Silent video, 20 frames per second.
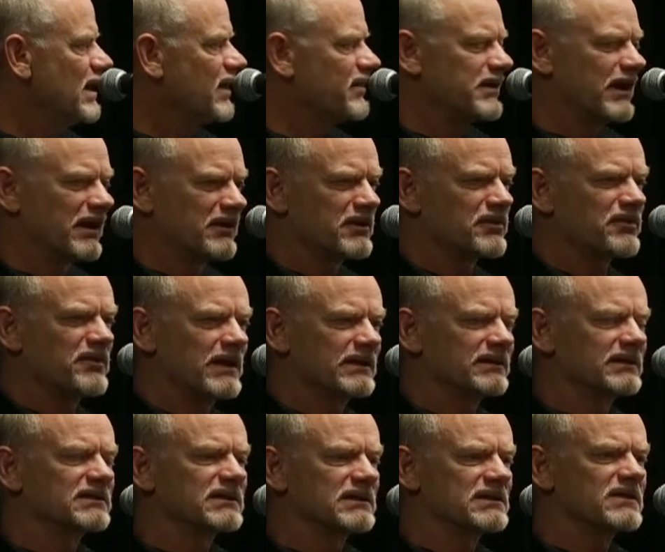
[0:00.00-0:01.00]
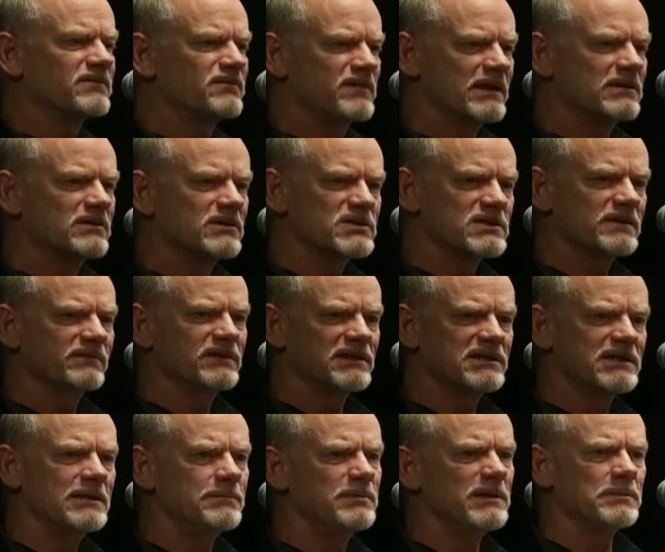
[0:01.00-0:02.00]
The other thing that the defenders of the
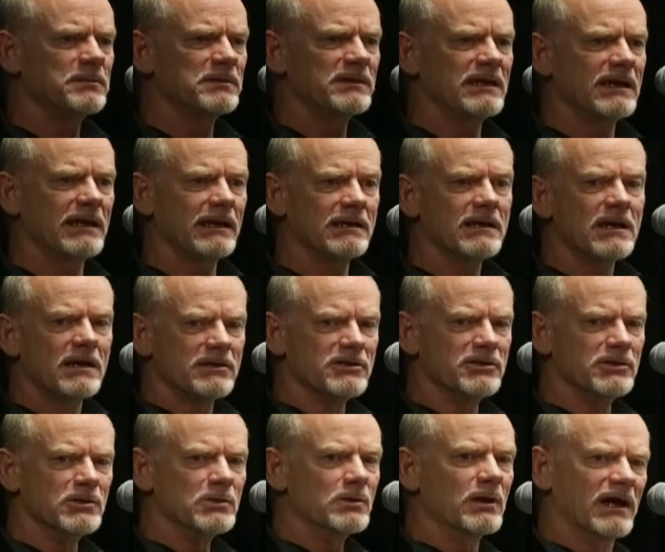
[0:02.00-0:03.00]
TPPA do,